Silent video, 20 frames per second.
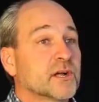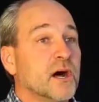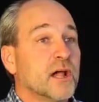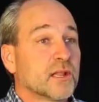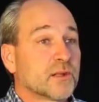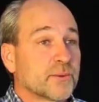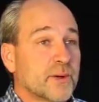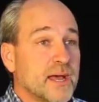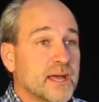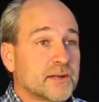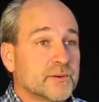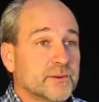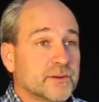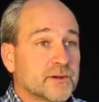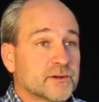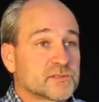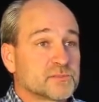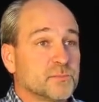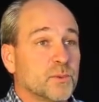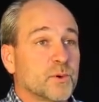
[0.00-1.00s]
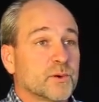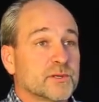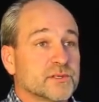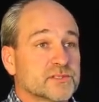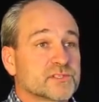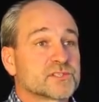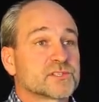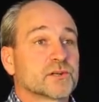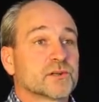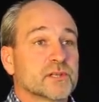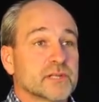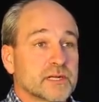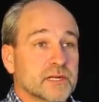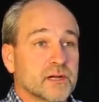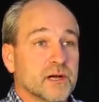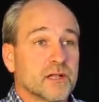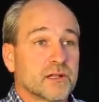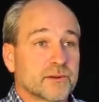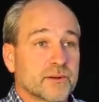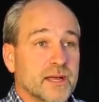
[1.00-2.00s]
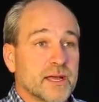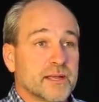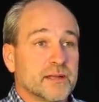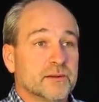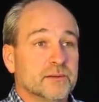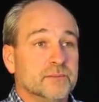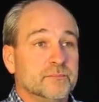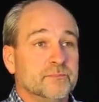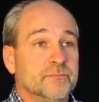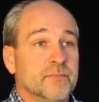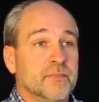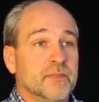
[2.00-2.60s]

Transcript: Colorado, and I was born in Sterling, Colorado.